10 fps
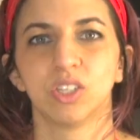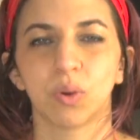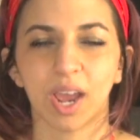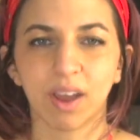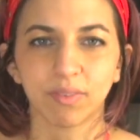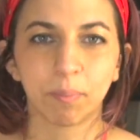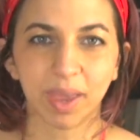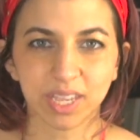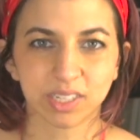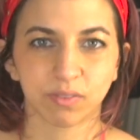So I have a
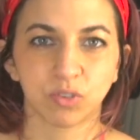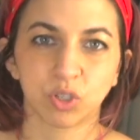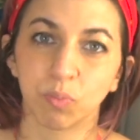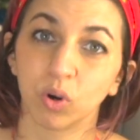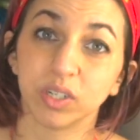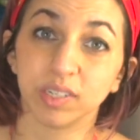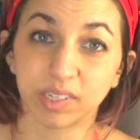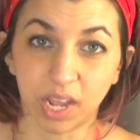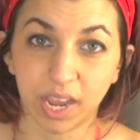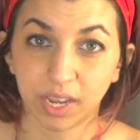base of just more
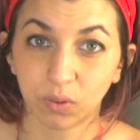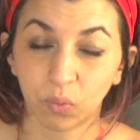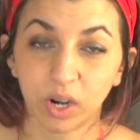design